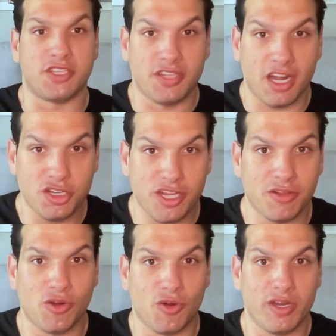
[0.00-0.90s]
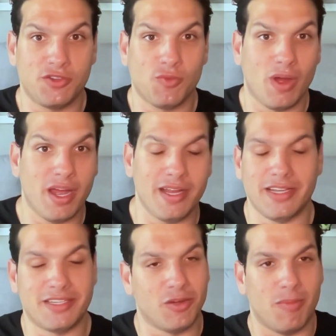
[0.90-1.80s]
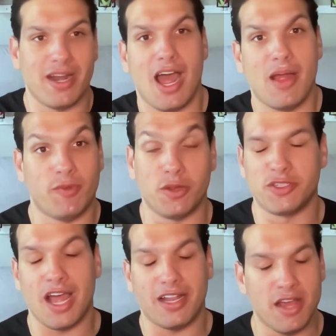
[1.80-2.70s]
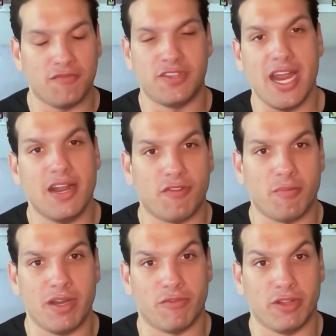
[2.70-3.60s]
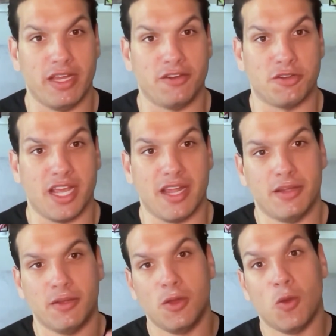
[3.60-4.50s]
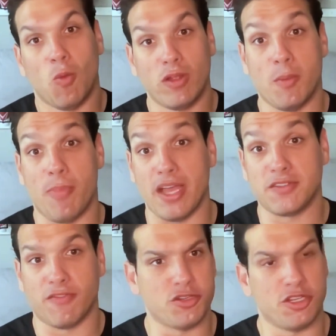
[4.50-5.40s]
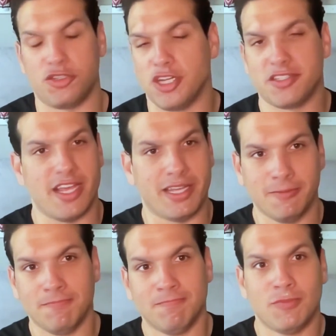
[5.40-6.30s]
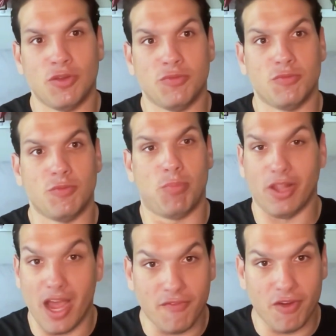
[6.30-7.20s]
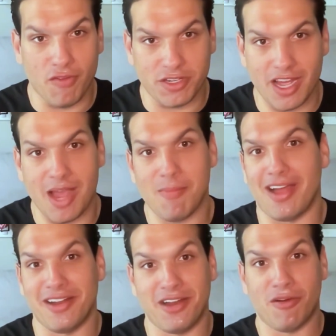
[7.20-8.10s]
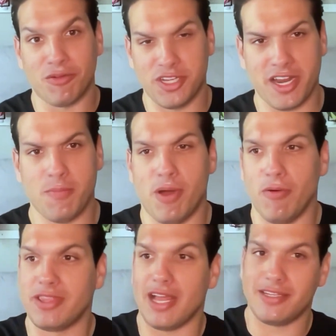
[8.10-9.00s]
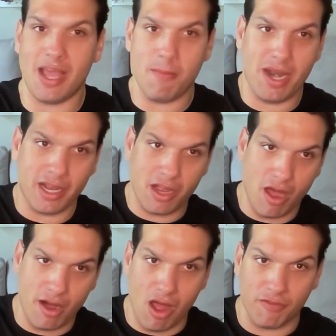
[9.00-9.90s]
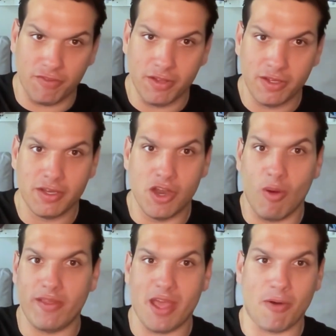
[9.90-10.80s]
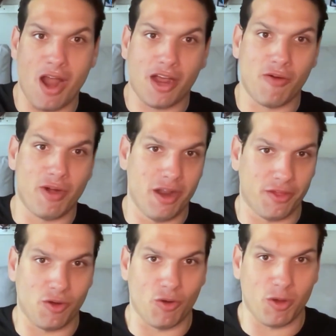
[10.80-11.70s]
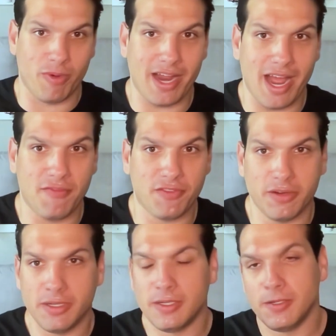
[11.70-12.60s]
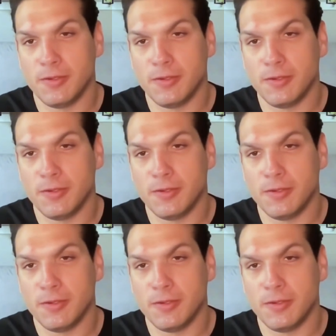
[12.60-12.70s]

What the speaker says: it's a touchdown score each way, it still might not. There's not enough data for me to really understand what the best version is, just like playoff overtime. I didn't understand, but with that 10-minute cutoff, knowing that we're not going another quarter break after,